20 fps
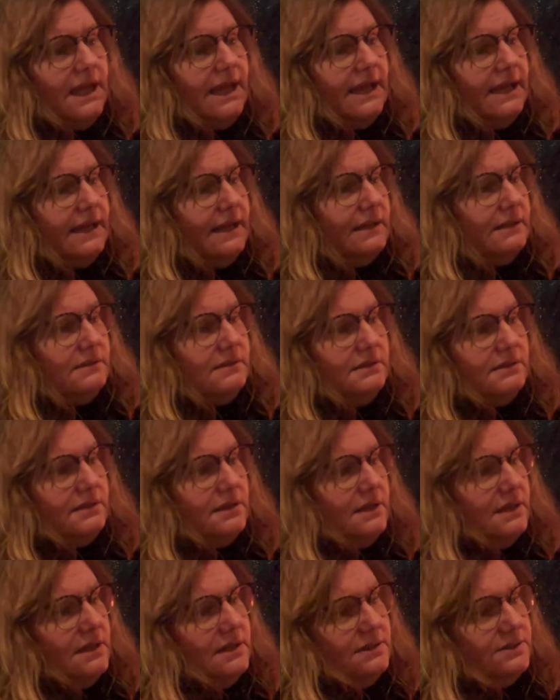and
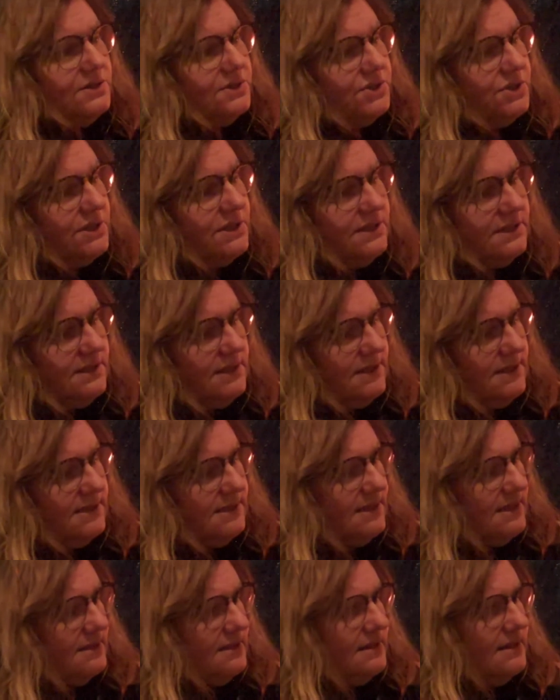it's just as